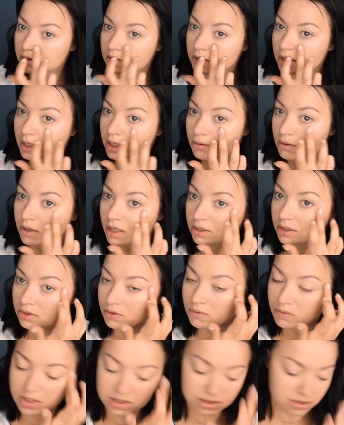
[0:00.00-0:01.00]
Now I
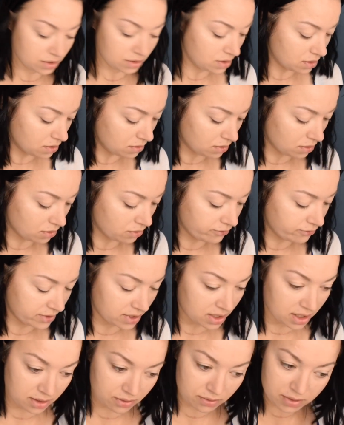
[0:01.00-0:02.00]
don't want to go
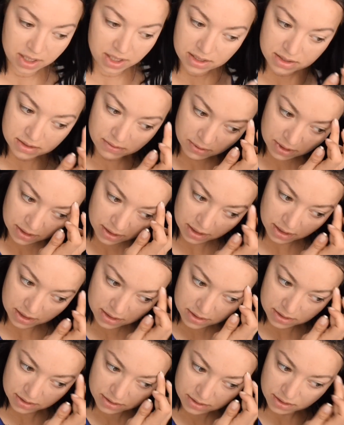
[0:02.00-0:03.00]
overly crazy with
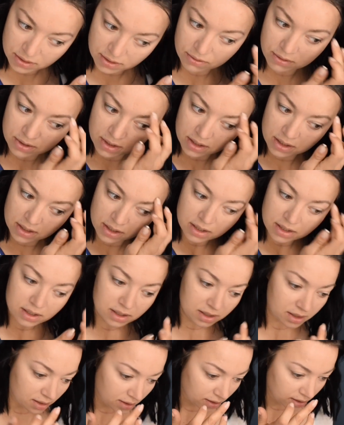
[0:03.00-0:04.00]
this, so
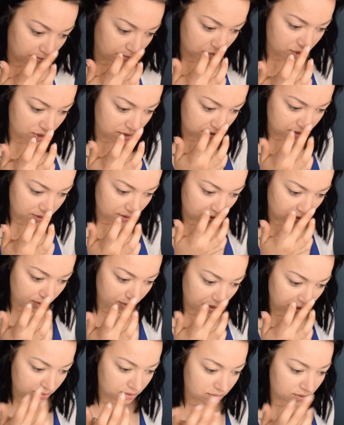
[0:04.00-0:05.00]
I'm just
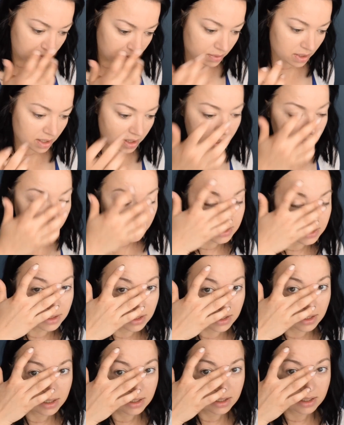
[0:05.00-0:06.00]
going to apply it
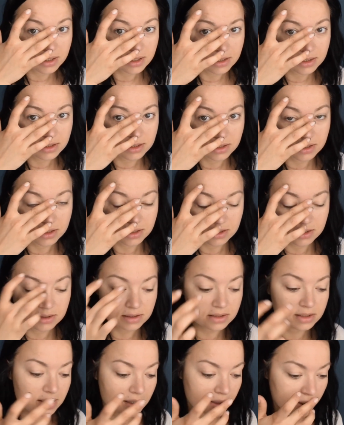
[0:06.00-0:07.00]

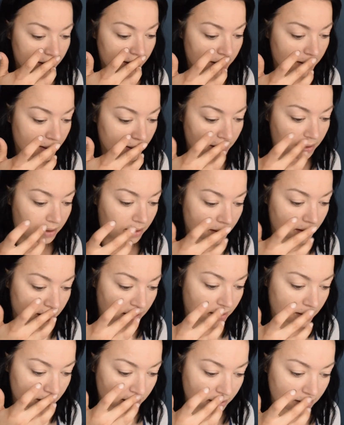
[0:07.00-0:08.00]
slightly
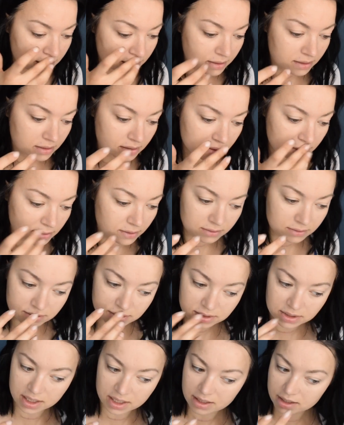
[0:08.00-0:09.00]
on
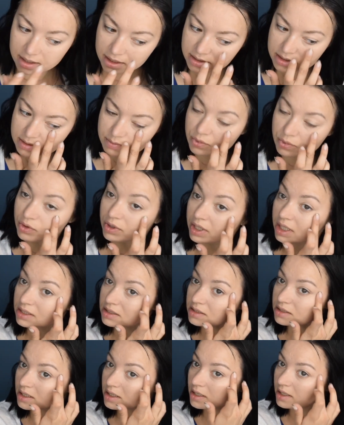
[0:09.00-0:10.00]
the highest
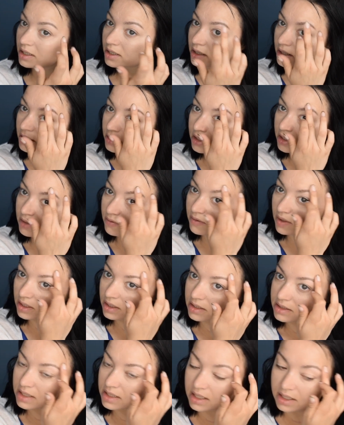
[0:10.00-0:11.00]
points, giving the
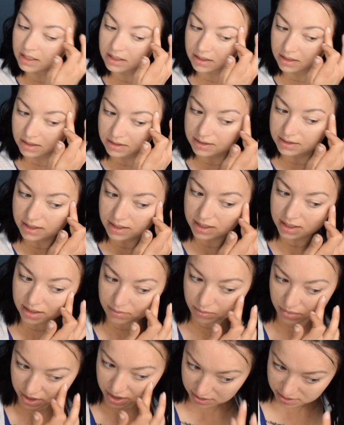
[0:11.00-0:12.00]
skin a tiny
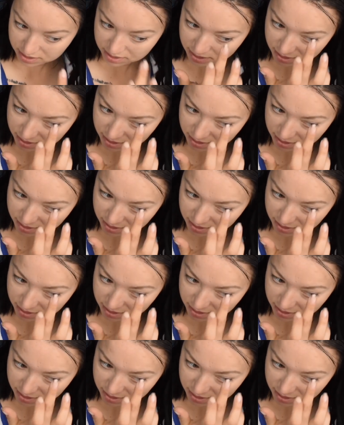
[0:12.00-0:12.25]
bit